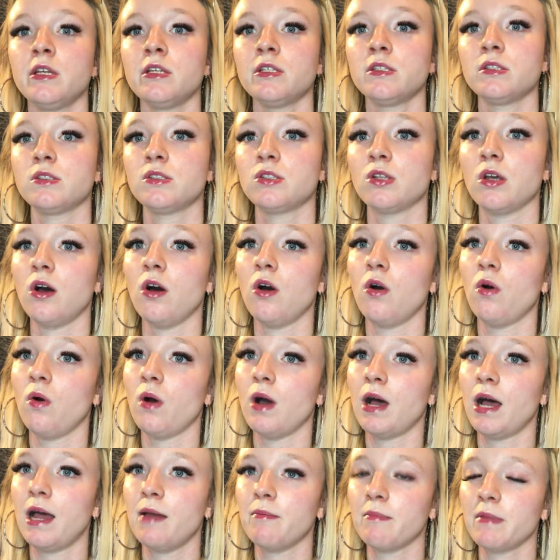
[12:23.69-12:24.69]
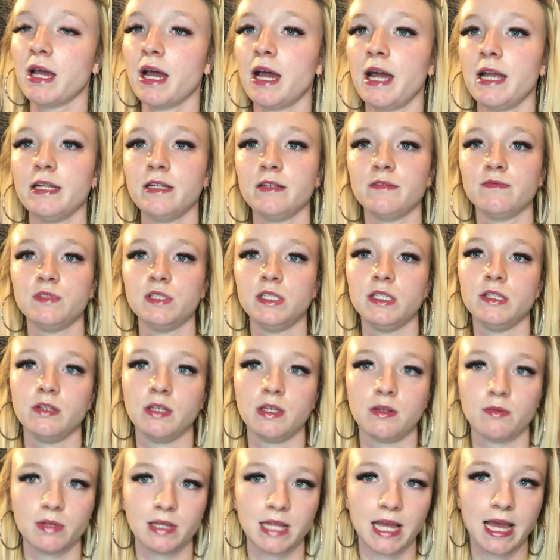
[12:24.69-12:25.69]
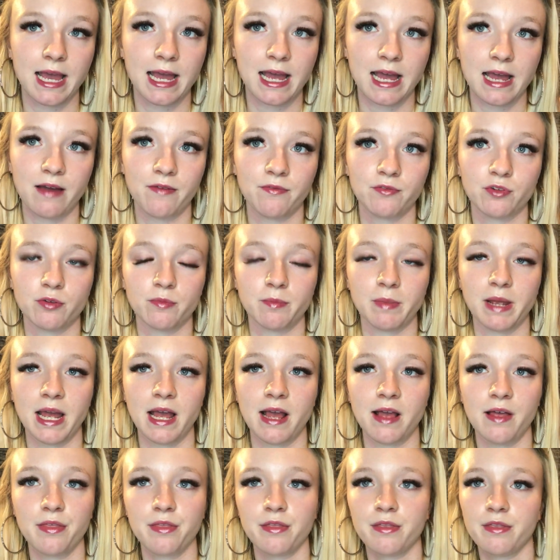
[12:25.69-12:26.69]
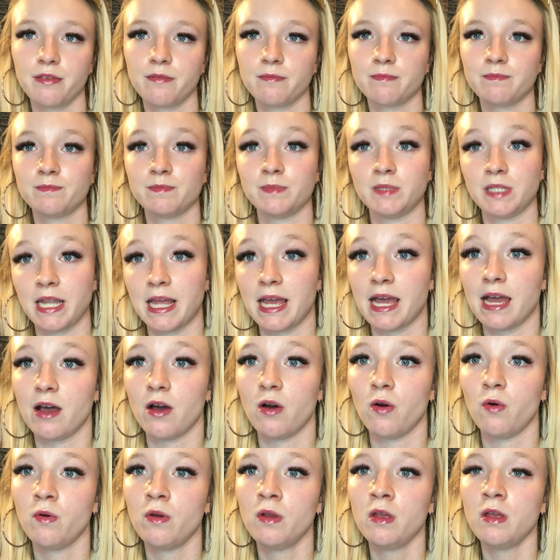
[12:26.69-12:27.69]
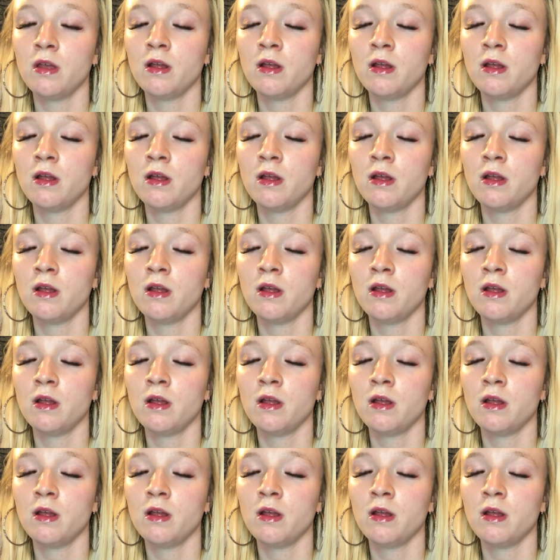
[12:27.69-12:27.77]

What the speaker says: so I'm kind of dealing with that aftermath now.